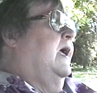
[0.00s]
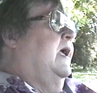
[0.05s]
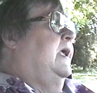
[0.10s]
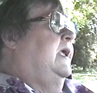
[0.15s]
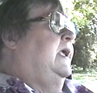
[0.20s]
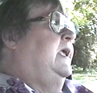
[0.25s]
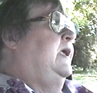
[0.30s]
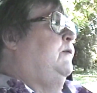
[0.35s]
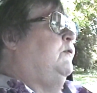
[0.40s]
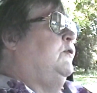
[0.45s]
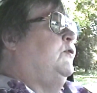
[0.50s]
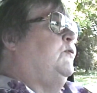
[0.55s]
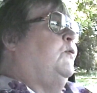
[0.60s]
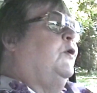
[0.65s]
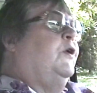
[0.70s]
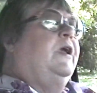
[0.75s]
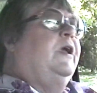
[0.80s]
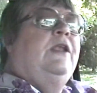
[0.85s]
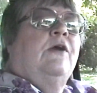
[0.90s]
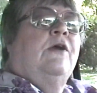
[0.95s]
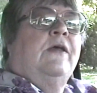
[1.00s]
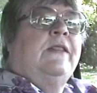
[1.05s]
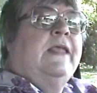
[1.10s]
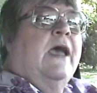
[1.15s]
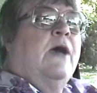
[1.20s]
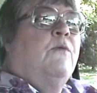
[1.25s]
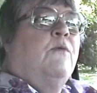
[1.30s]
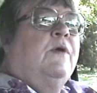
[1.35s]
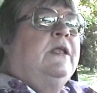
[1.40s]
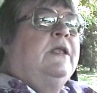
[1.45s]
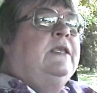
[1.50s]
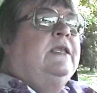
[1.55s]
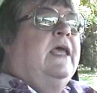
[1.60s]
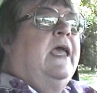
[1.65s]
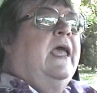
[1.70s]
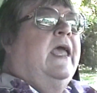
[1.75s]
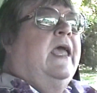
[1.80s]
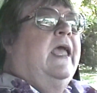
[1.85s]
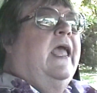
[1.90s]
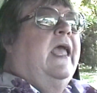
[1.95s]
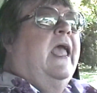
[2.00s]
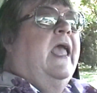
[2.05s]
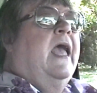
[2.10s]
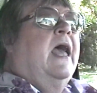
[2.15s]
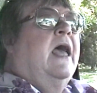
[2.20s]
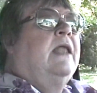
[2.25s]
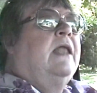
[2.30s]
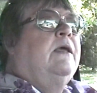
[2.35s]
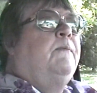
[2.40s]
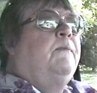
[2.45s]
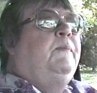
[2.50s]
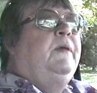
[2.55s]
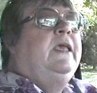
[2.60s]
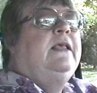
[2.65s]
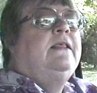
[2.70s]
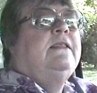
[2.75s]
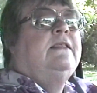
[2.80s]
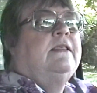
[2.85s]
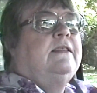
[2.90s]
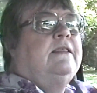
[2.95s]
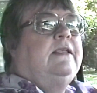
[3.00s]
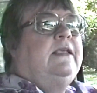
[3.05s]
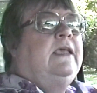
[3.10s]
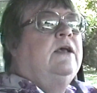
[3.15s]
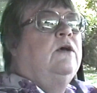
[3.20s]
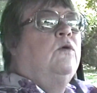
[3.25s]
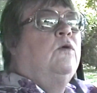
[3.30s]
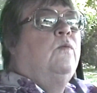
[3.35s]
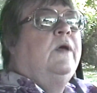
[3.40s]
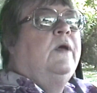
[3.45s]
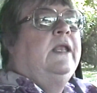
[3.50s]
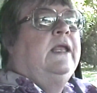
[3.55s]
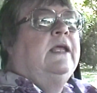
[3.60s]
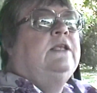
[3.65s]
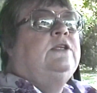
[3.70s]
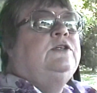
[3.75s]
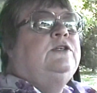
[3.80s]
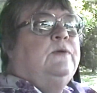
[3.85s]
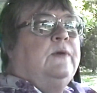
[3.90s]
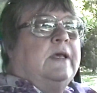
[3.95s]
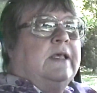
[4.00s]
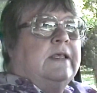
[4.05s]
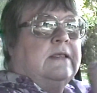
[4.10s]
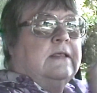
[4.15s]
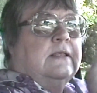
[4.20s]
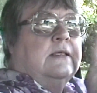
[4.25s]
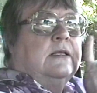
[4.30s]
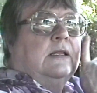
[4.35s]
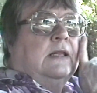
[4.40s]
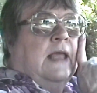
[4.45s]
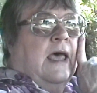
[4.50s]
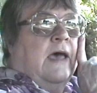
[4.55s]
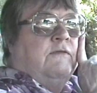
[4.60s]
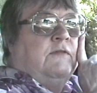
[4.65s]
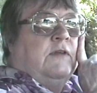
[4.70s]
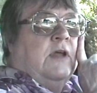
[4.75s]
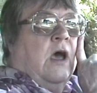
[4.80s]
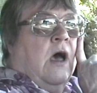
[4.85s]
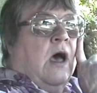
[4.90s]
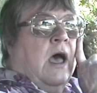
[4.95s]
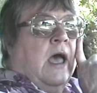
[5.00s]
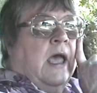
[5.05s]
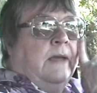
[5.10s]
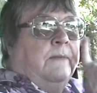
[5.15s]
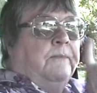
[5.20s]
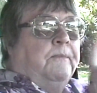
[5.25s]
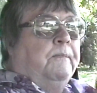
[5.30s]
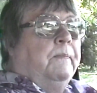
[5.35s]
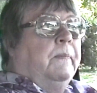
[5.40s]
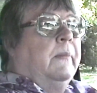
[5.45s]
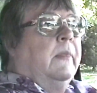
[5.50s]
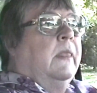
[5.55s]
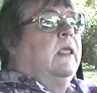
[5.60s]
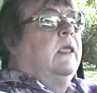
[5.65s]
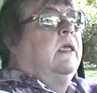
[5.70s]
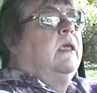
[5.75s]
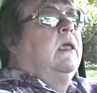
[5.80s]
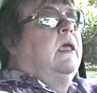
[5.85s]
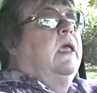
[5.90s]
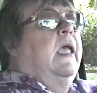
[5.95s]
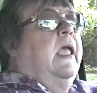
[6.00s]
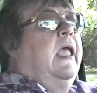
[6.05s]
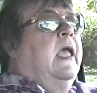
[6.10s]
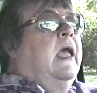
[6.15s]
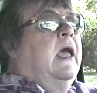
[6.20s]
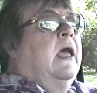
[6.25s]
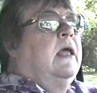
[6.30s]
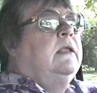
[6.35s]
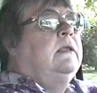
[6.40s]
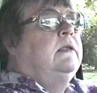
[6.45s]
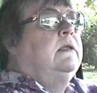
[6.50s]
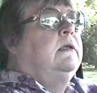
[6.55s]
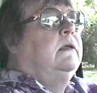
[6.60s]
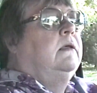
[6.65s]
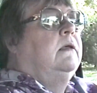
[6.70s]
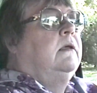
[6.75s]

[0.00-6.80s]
he was working on that one day, and a piece of steel went into his left eye, and